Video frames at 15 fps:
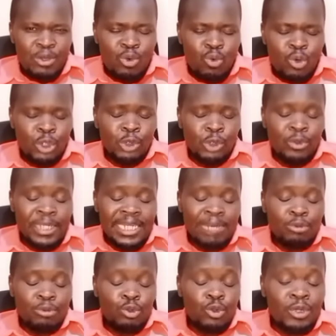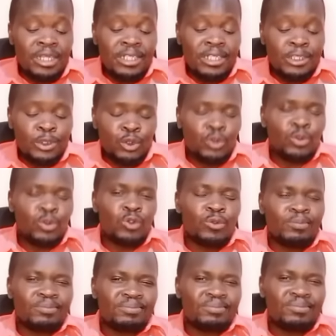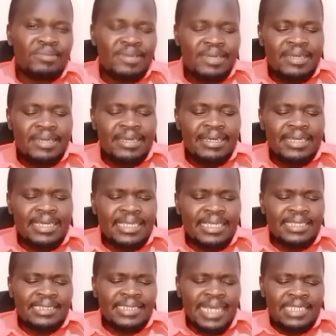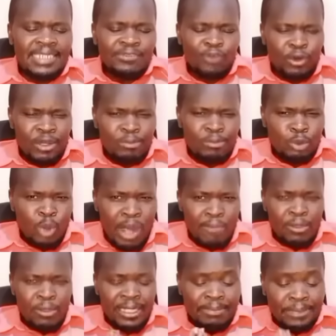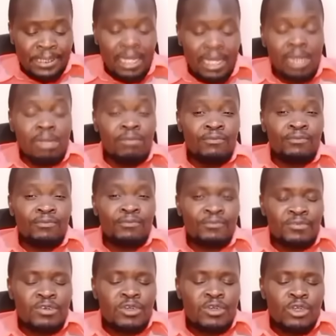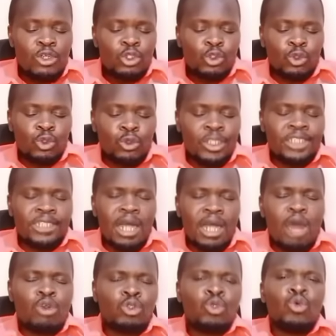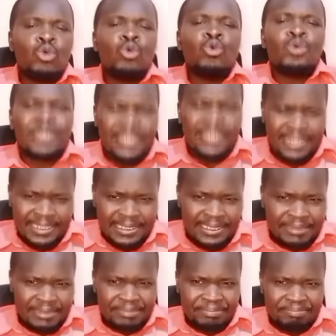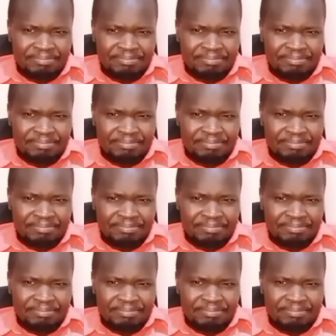What William Ruto needs to do is just for him to humble himself to reach out to Uhuru Kenyatta.